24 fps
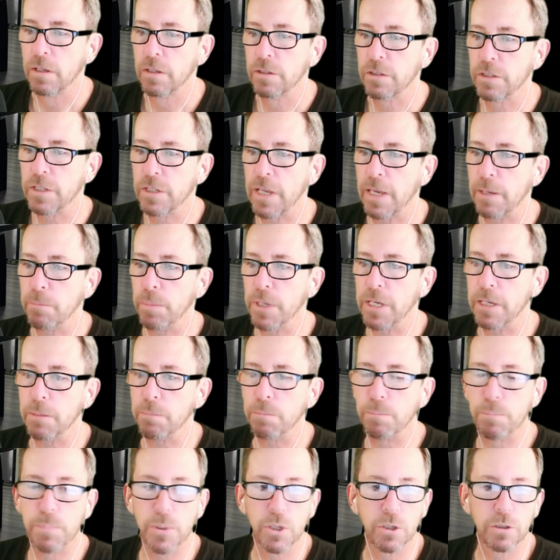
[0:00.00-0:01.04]
St.
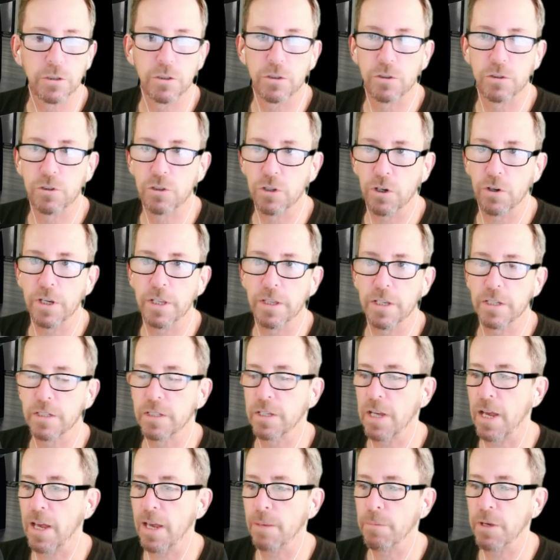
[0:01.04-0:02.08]
Pete built during this
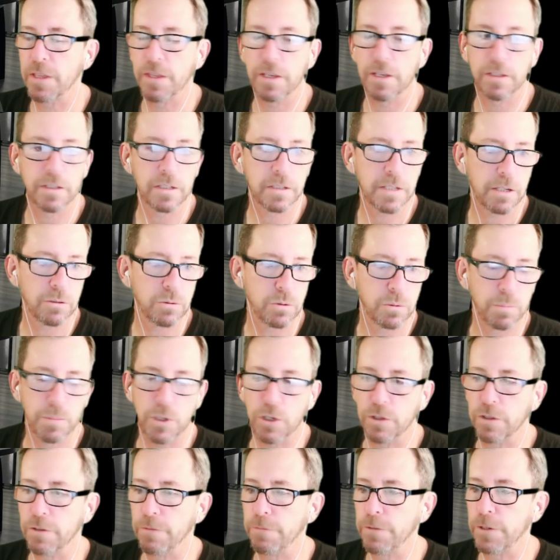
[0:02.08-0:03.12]
time. I think this house was
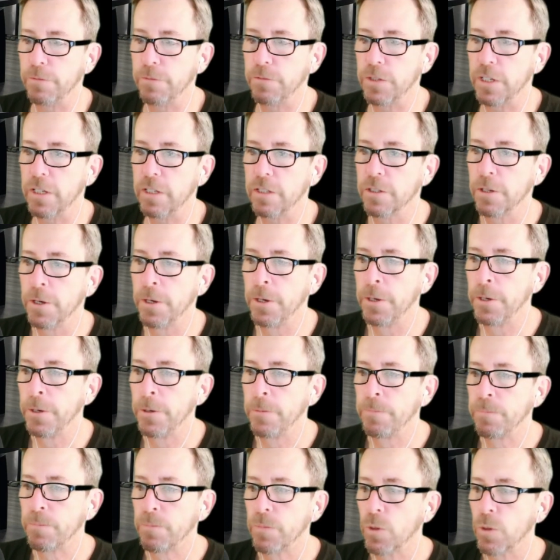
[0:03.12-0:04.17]
built in the 50s,
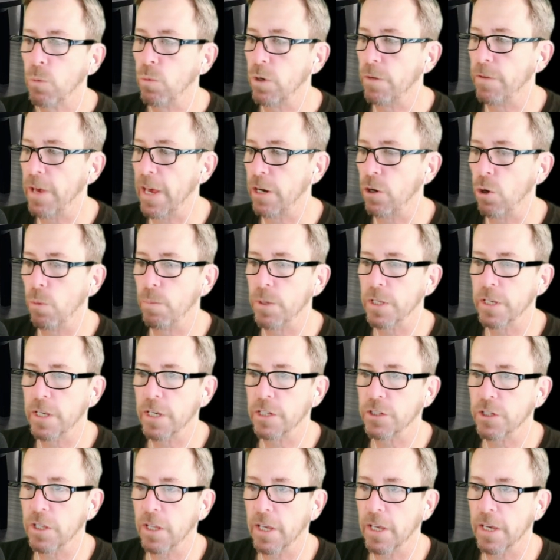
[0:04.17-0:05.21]
would have had an open
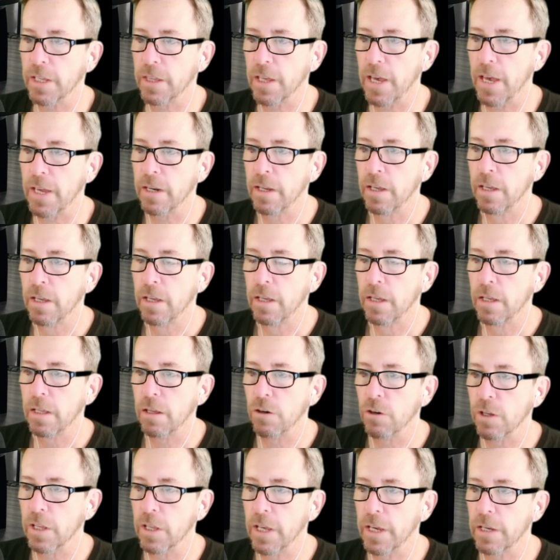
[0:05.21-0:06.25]
kitchen like that,
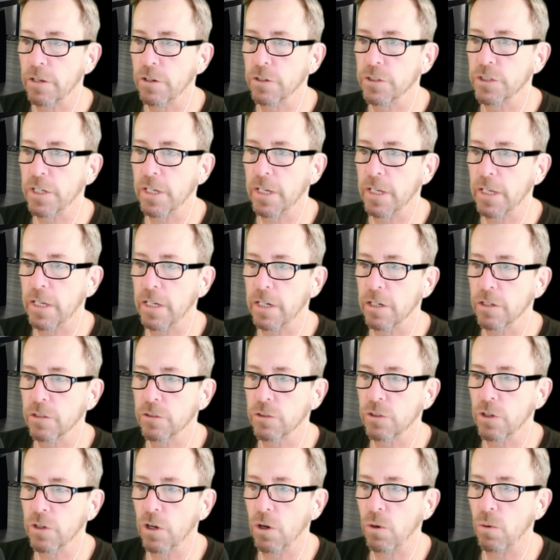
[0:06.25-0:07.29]
or like you're seeing here.
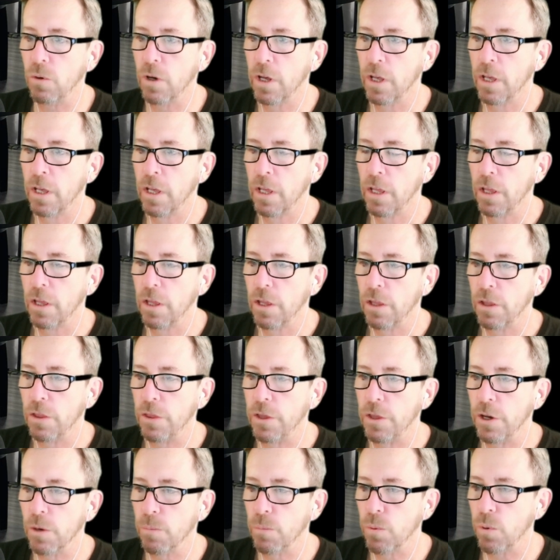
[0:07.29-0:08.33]
So
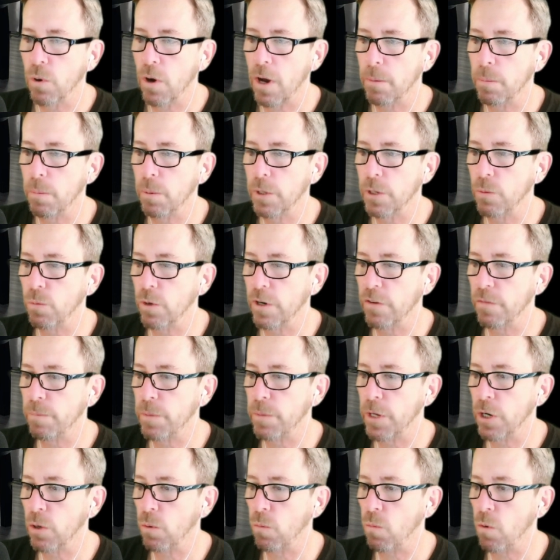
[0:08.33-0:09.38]
there probably would have
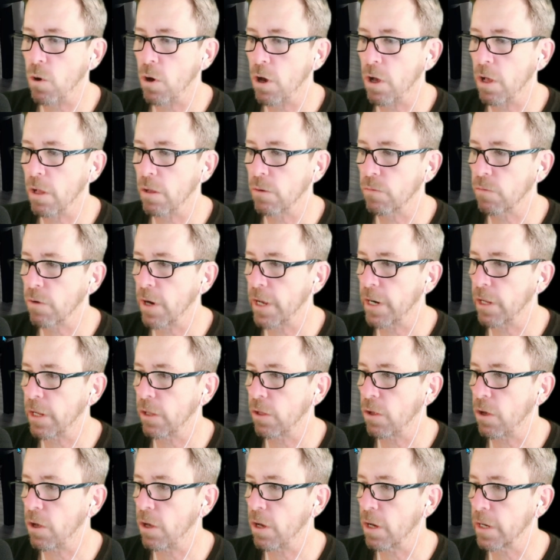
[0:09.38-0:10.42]
been a wall right
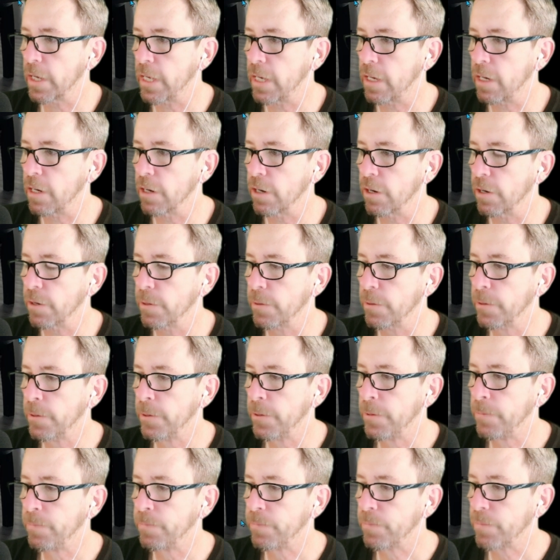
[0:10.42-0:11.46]
along here,
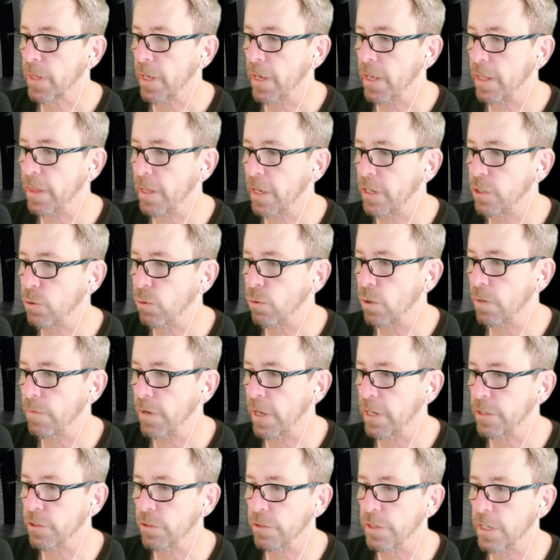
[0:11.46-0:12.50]
and then you would have
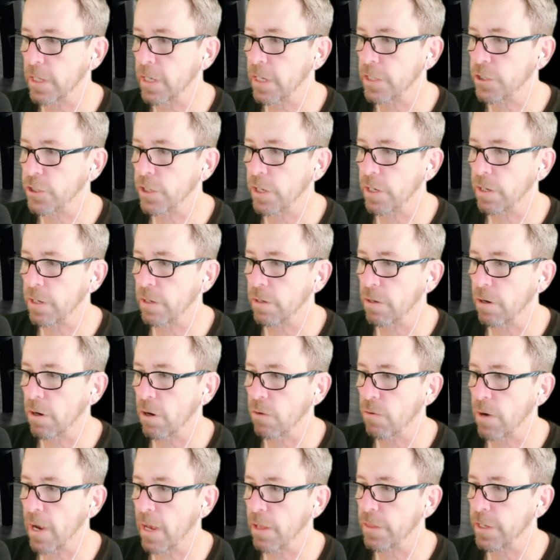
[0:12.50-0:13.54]
entered the kitchen
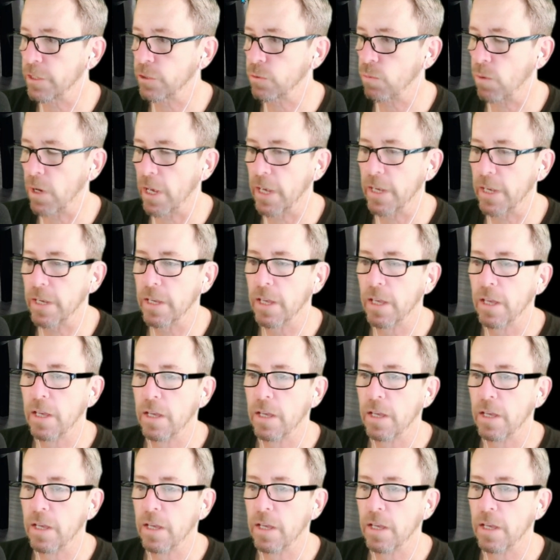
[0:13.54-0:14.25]
around this way.